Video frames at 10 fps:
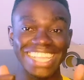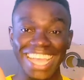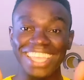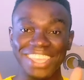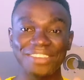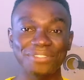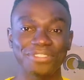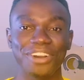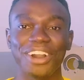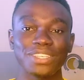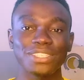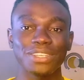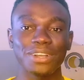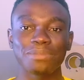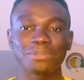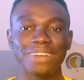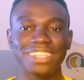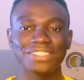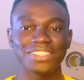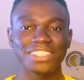thank you for always coming
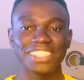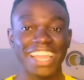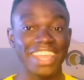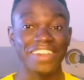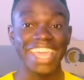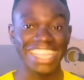back to this channel